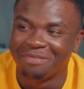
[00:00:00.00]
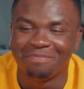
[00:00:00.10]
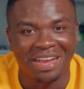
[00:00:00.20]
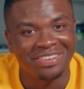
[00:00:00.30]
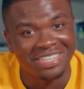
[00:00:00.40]

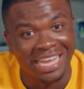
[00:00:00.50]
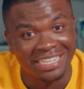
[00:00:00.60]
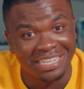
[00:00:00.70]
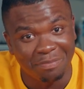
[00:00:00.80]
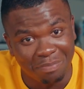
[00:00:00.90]
Patrick's
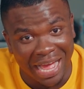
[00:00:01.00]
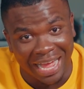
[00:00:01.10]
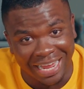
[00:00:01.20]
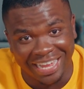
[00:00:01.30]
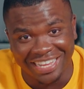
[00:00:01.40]
actually
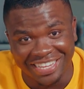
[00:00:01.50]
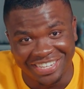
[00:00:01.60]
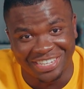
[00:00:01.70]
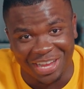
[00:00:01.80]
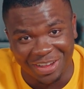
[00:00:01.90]
black,
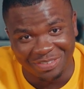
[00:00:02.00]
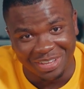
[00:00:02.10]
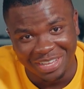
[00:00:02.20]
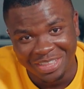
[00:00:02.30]
you get me?